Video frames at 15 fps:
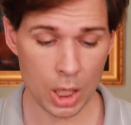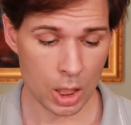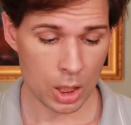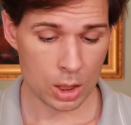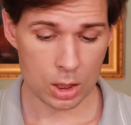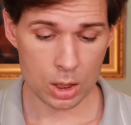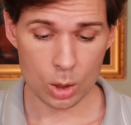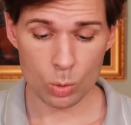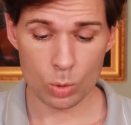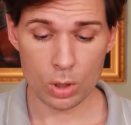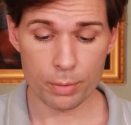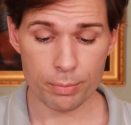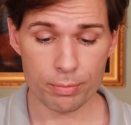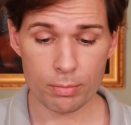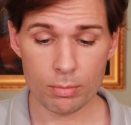
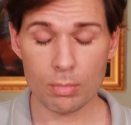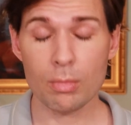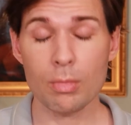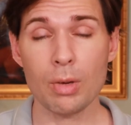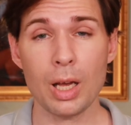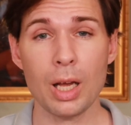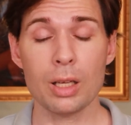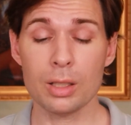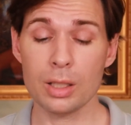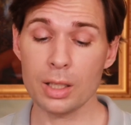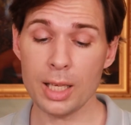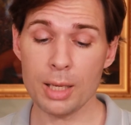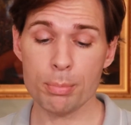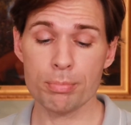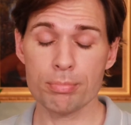So
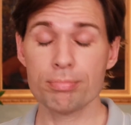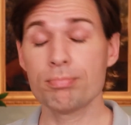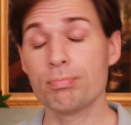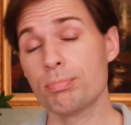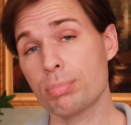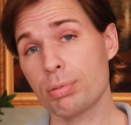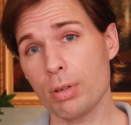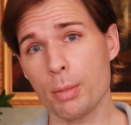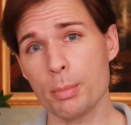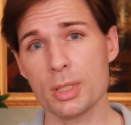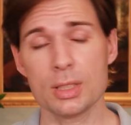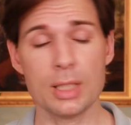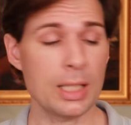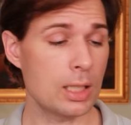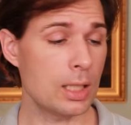they promise
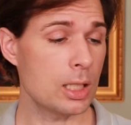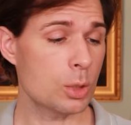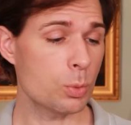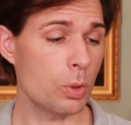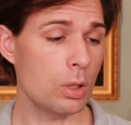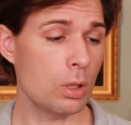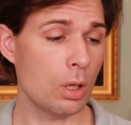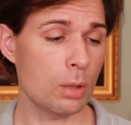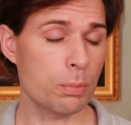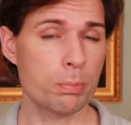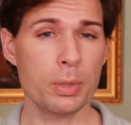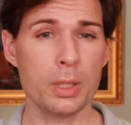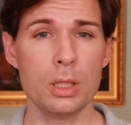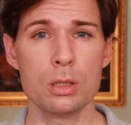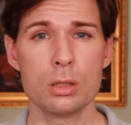that this will not
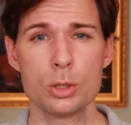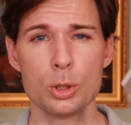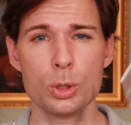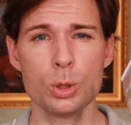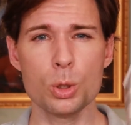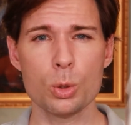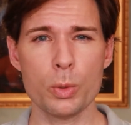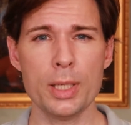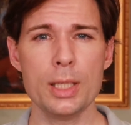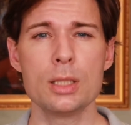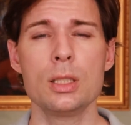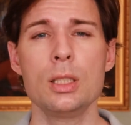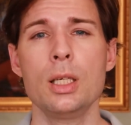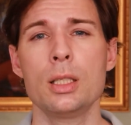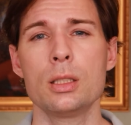be too
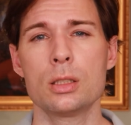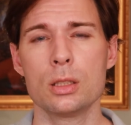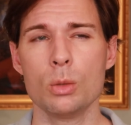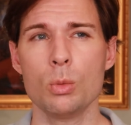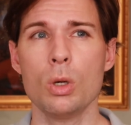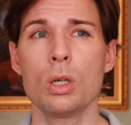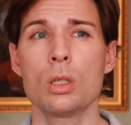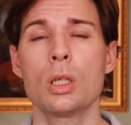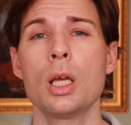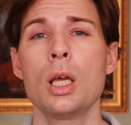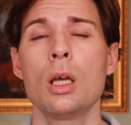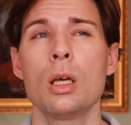greasy and so on.